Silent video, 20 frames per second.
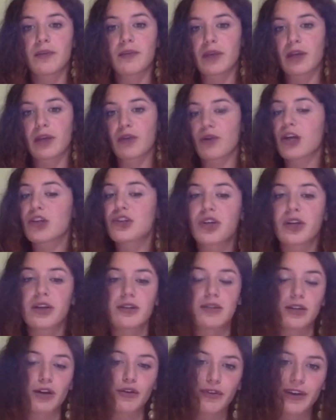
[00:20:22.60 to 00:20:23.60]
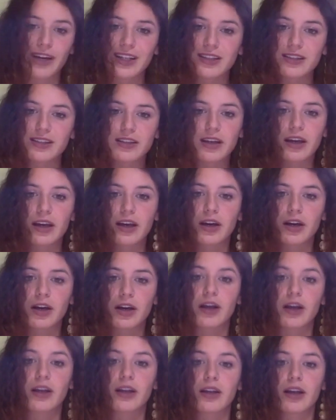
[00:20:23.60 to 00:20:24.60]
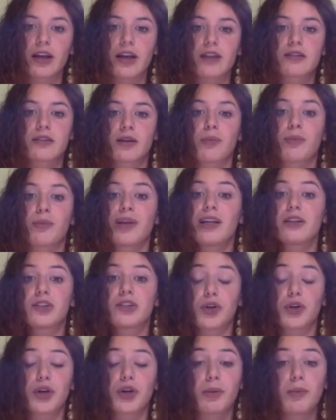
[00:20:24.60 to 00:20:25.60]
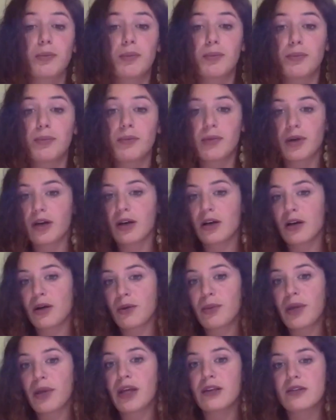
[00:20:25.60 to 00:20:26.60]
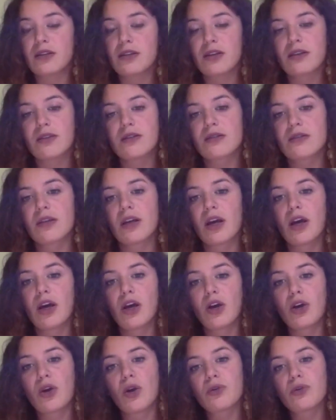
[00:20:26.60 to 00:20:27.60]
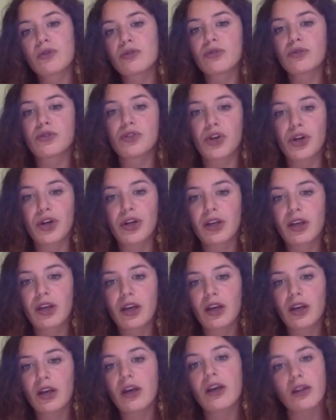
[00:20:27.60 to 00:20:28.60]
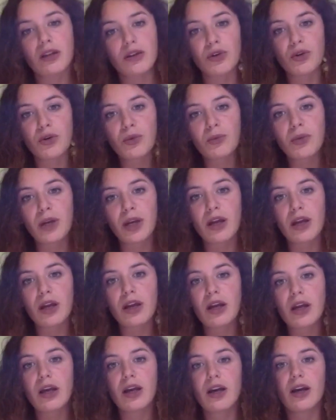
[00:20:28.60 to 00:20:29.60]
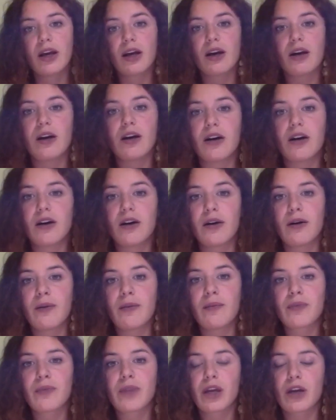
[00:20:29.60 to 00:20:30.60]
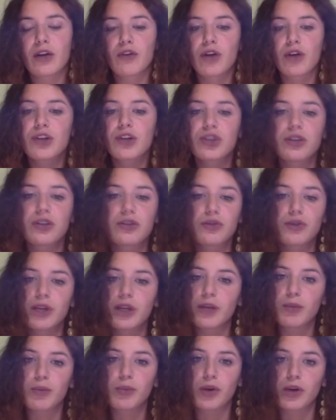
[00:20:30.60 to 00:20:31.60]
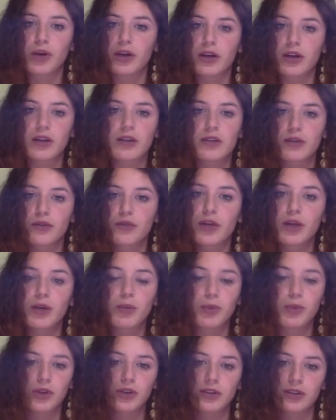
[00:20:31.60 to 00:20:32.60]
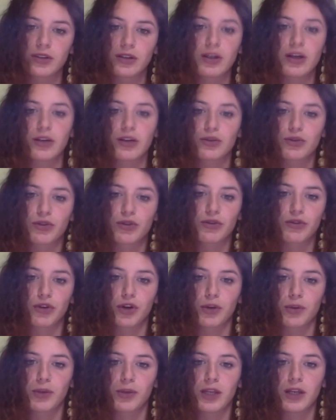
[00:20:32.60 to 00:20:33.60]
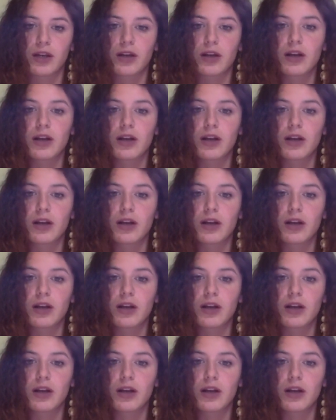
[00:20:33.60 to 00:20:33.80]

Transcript: Russia is defending and has some military bases close to Turkey in Gyumri. Russia is really important. It's a really important country for Armenia,